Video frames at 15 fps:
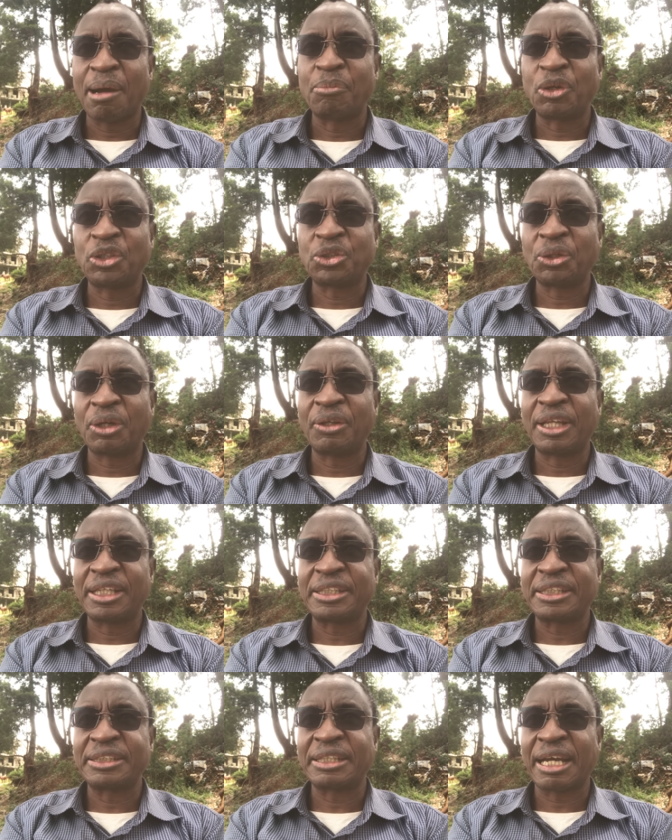I'm not sure
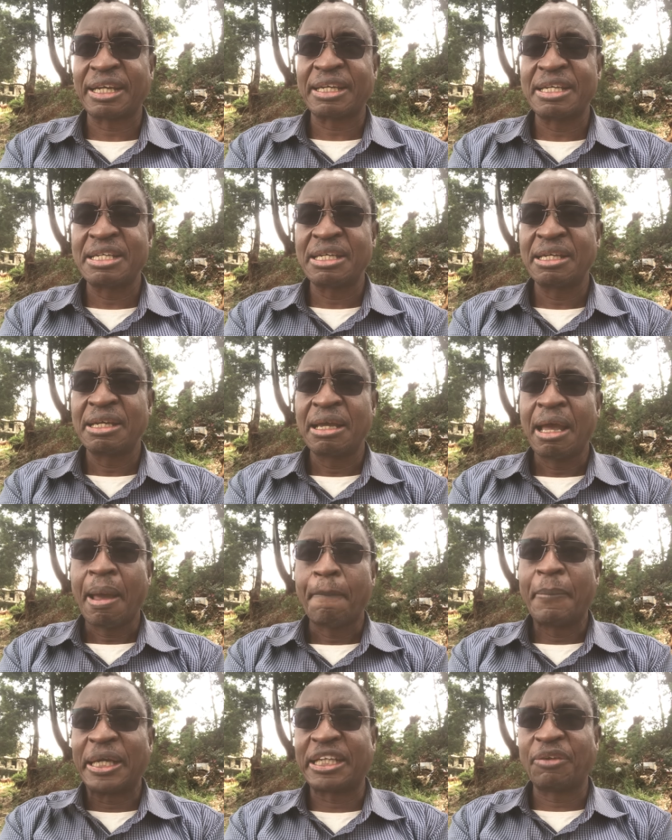whether she's Akinyi,
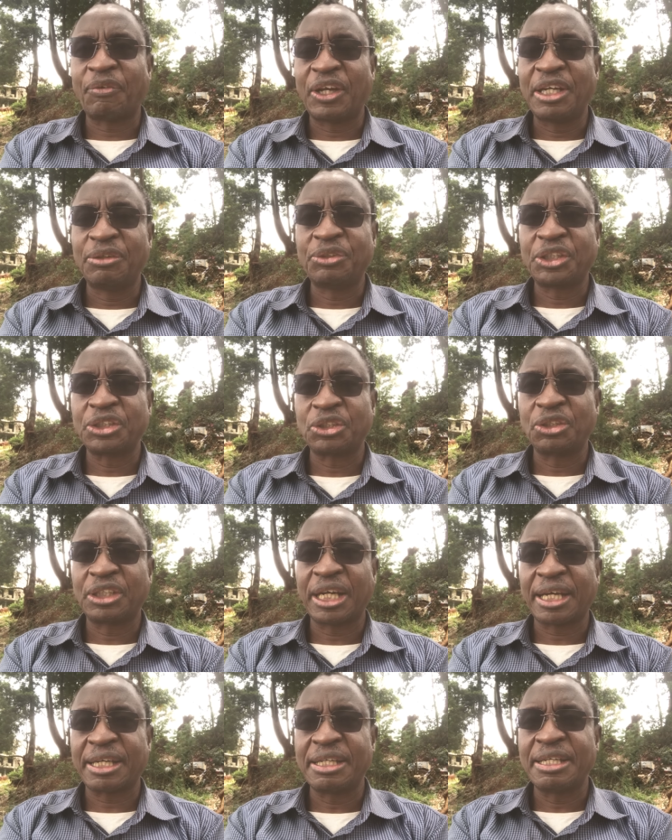but even if she's not
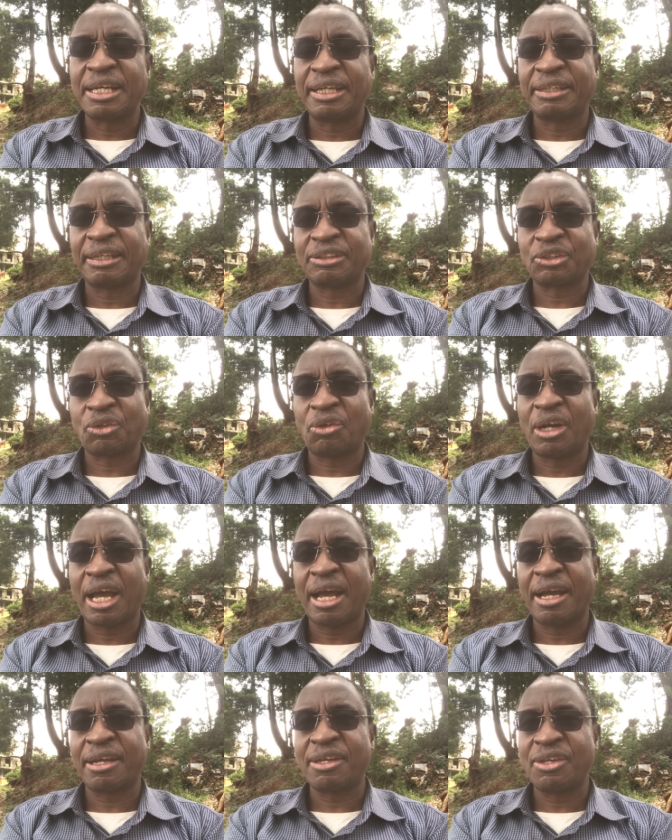Akinyi, let us call
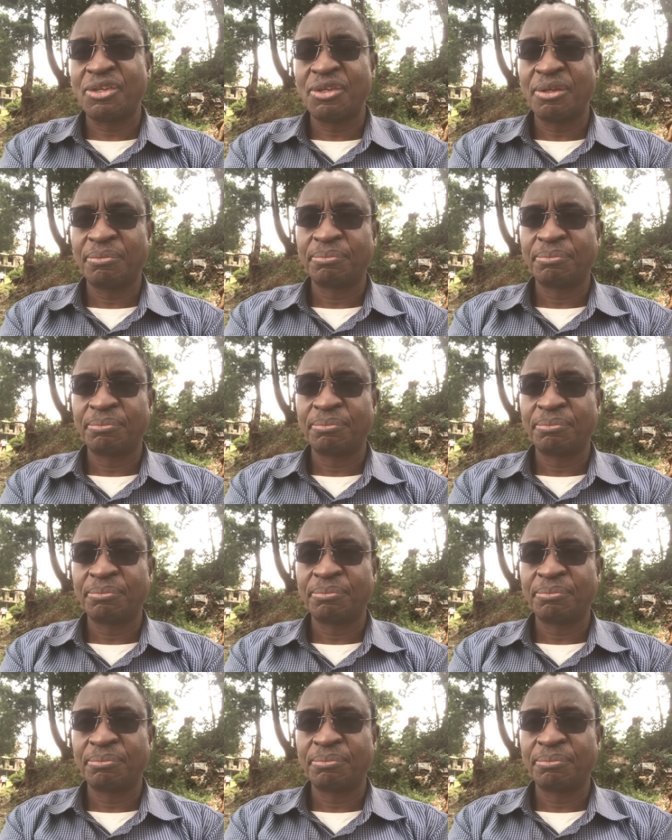her Akinyi.